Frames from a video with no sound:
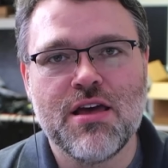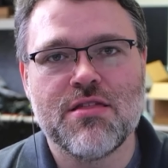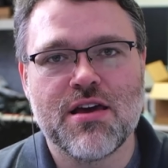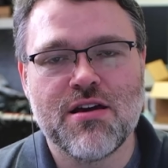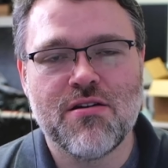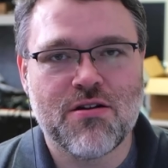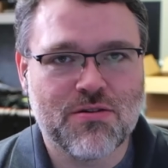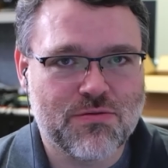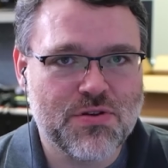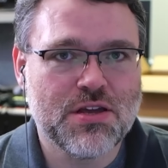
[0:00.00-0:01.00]
They are
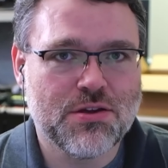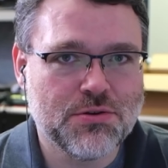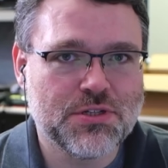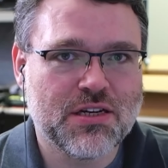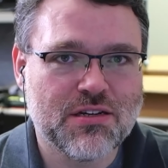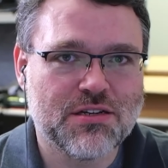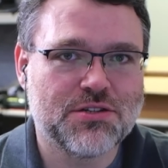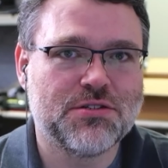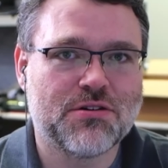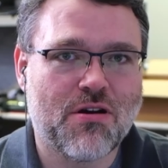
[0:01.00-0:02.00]
reusing
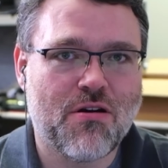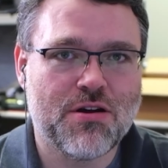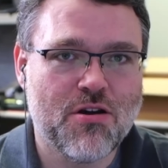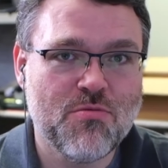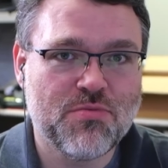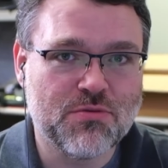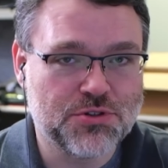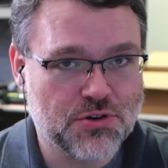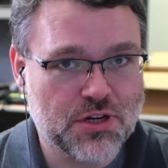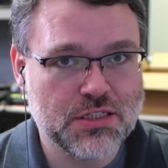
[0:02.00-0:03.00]
connections that are already open,
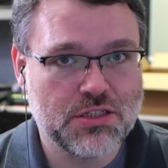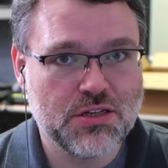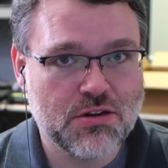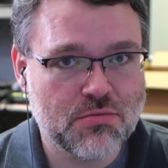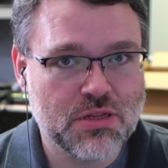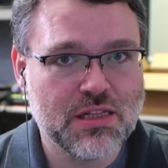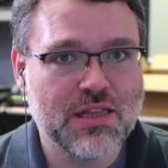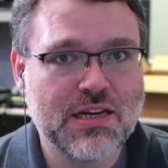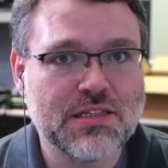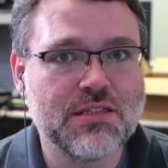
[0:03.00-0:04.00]
which are considerably
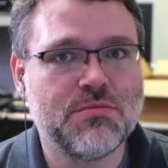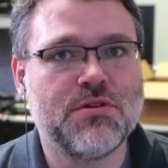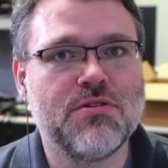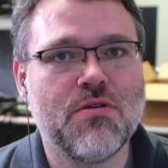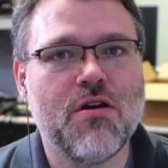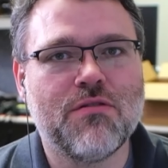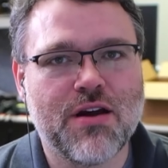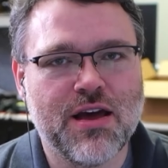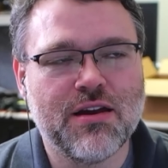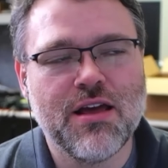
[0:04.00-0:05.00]
less CPU
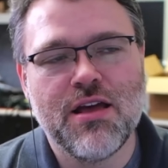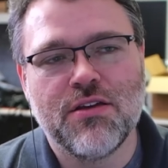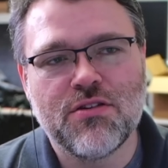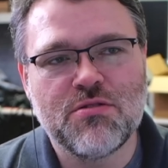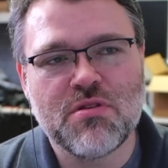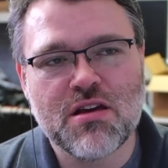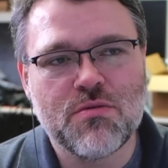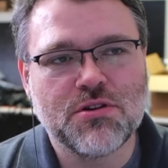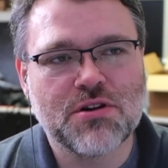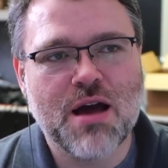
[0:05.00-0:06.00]
overhead. So depending
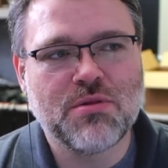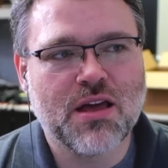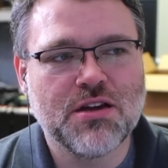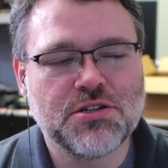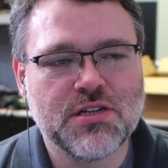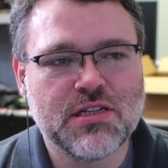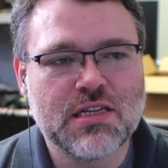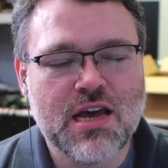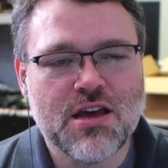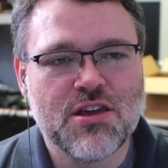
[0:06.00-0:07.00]
on what your application
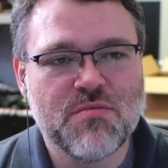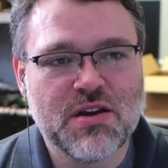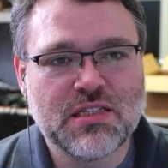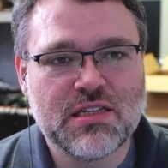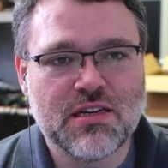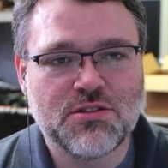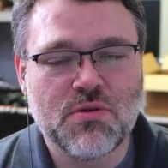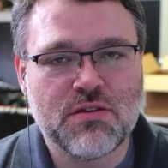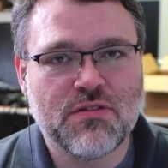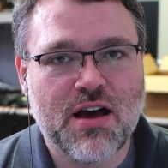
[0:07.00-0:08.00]
is, you may see a
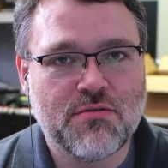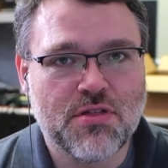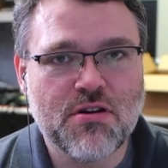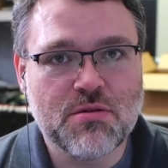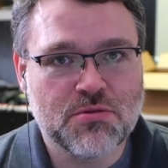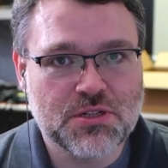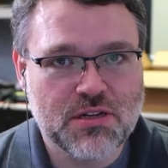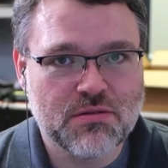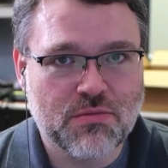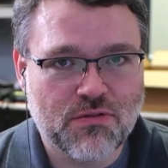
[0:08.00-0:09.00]
25 or
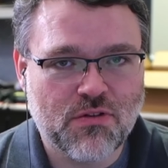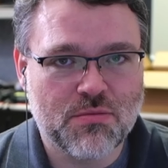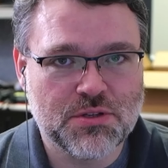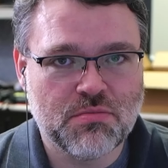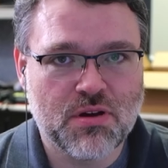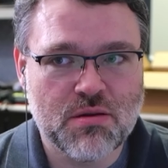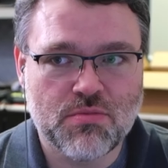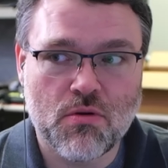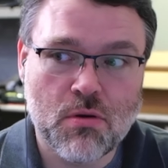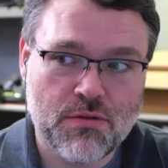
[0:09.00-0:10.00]
30% performance
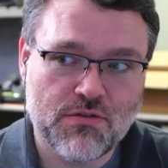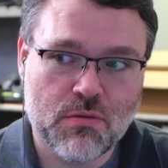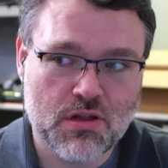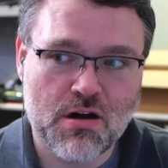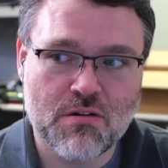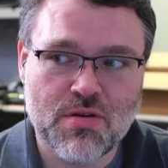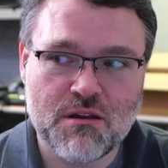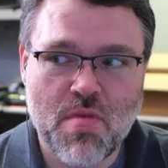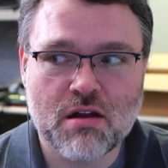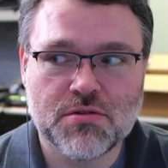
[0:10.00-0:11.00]
bump, or if you really are
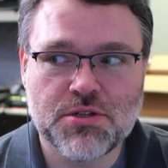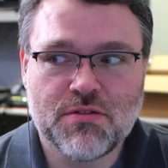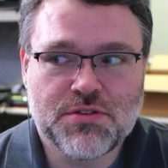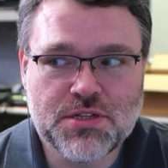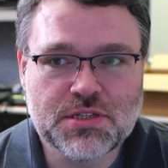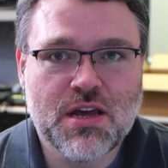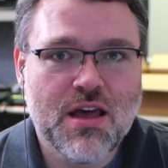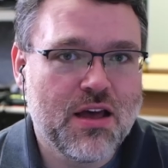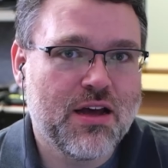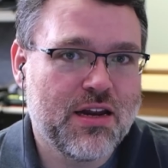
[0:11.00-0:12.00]
running microservices,
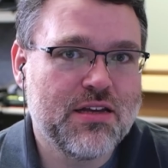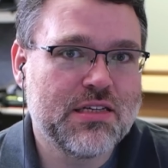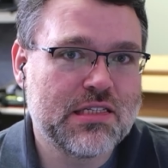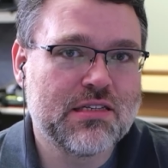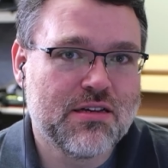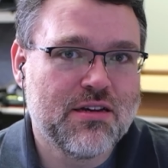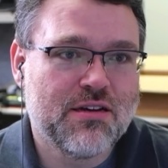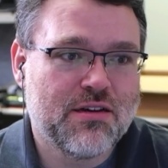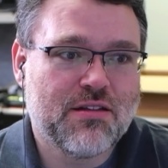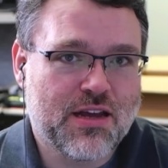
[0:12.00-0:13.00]
it is
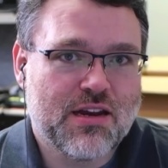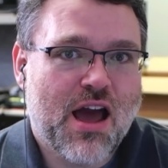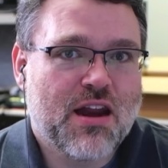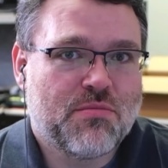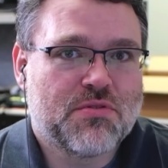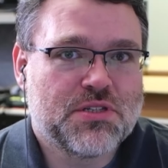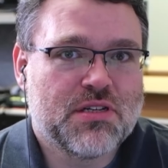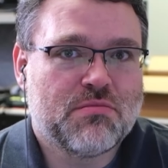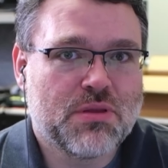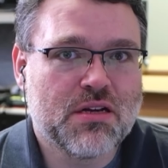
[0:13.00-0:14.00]
like a
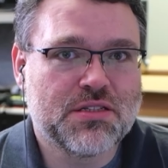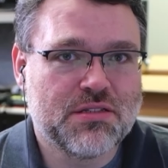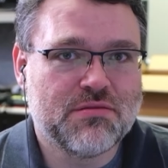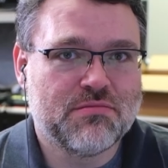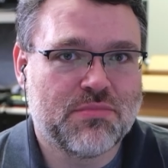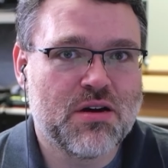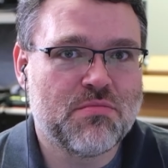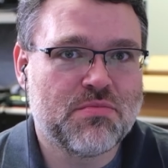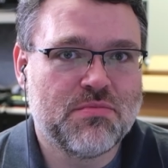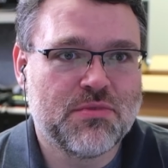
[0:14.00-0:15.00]
90% plus
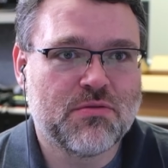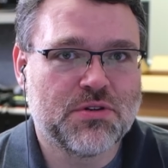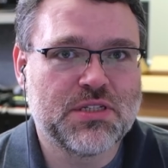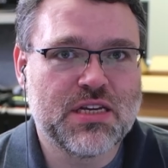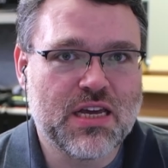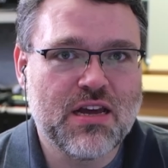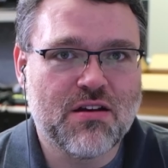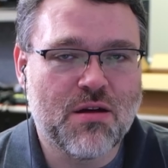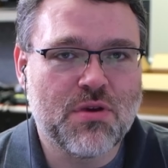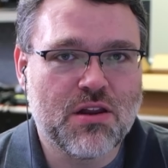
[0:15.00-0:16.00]
bump that we're seeing
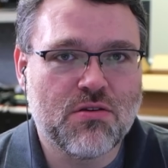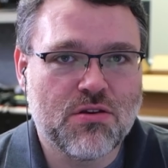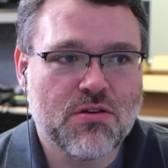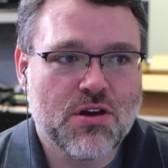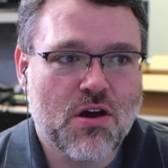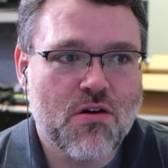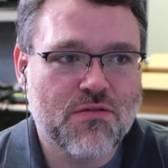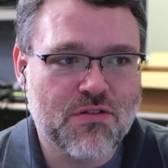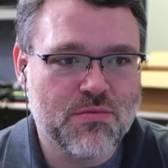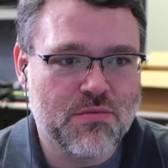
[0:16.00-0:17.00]
here. I mean, you, you can go
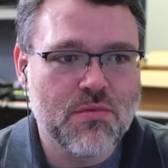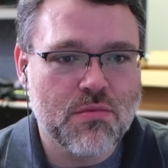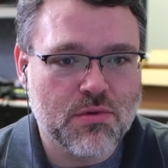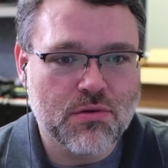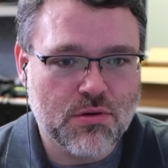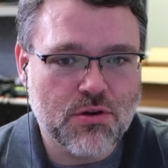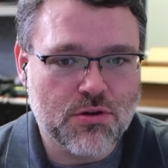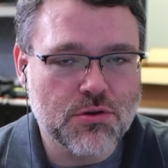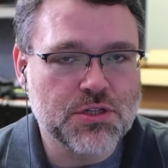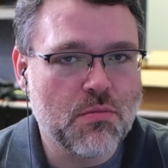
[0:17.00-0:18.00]
from
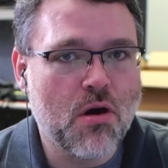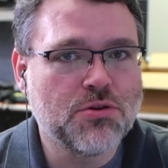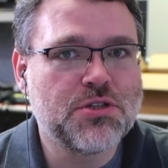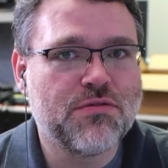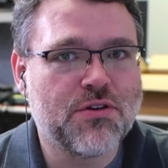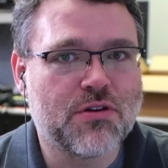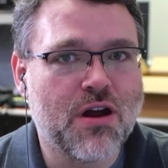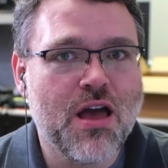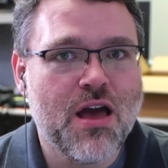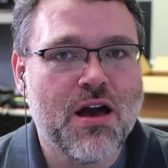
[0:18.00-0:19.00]
you're using most of
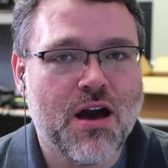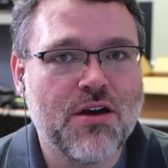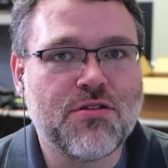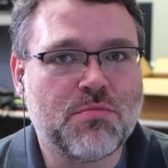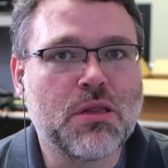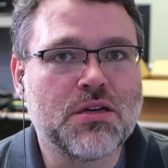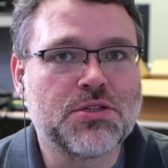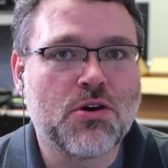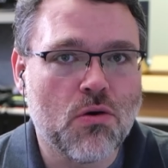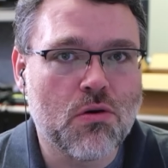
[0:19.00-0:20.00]
your 100
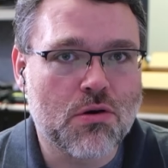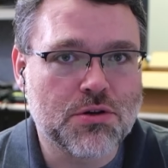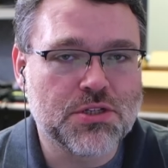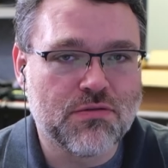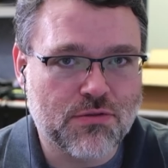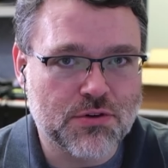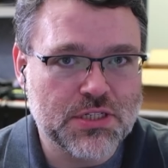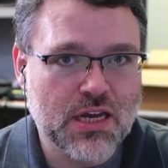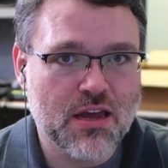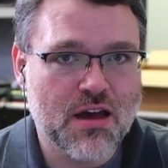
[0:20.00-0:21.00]
plus cores for
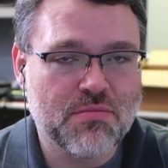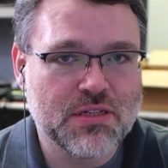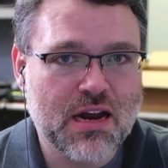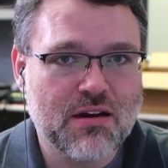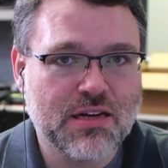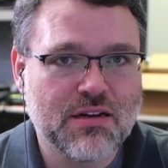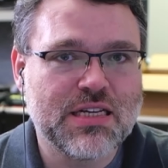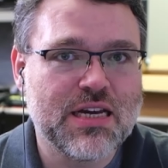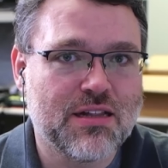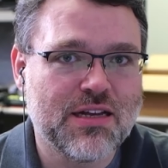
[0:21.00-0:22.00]
setting up and tearing down
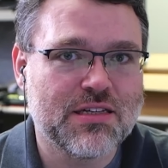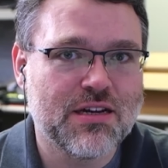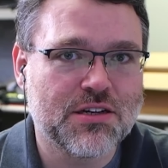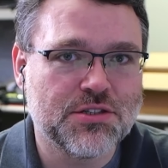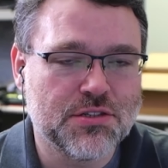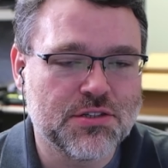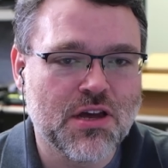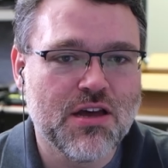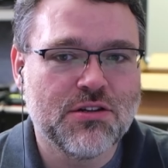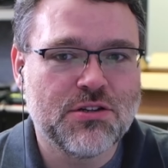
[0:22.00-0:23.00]
TLS connections
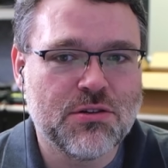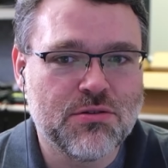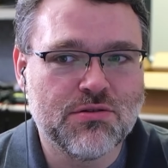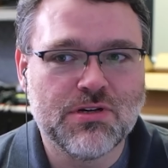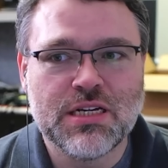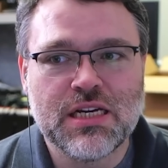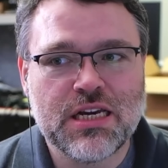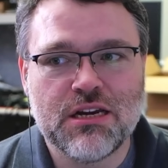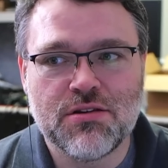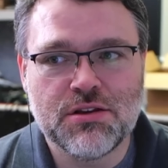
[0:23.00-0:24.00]
to,
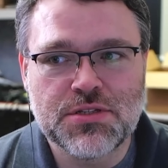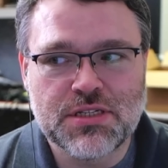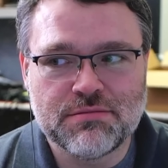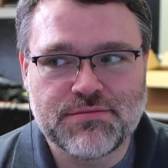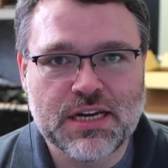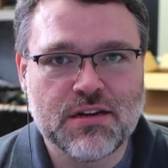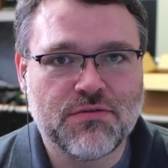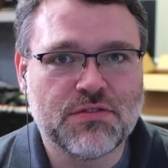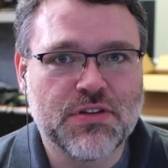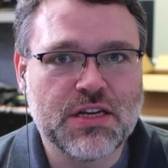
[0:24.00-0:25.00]
you know, using 10 or
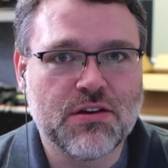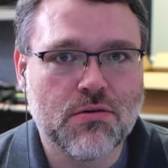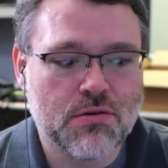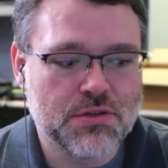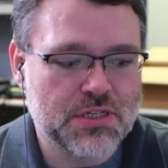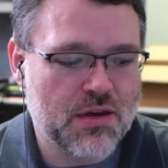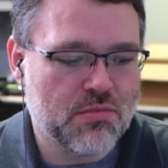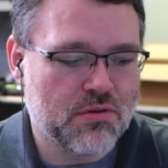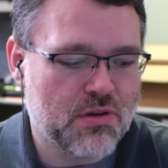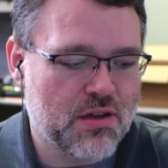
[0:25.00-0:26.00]
15 cores
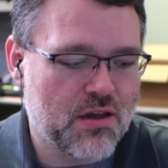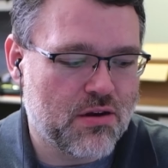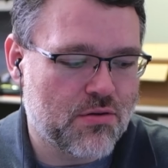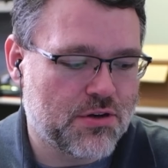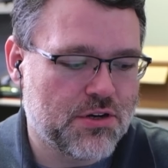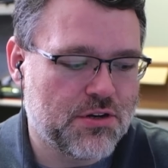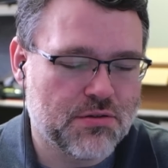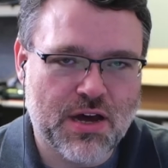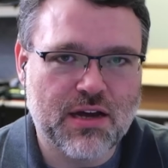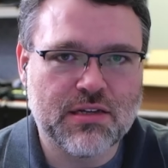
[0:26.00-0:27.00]
enable in, in order to do
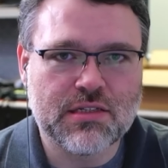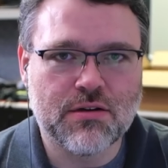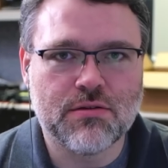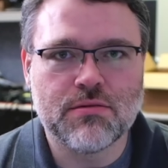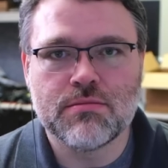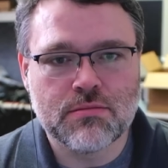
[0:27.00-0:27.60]
that. So